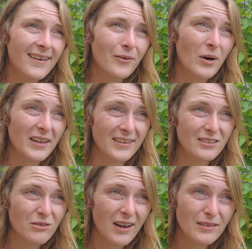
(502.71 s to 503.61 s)
while it is
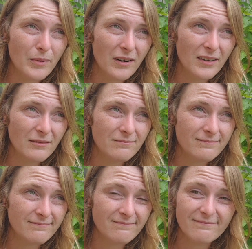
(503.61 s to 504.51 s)
a raspberry,
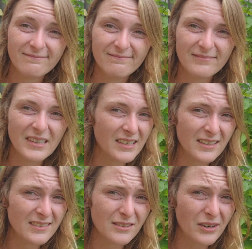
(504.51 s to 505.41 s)
it
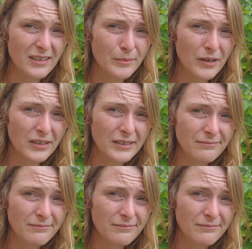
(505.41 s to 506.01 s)
isn't a raspberry.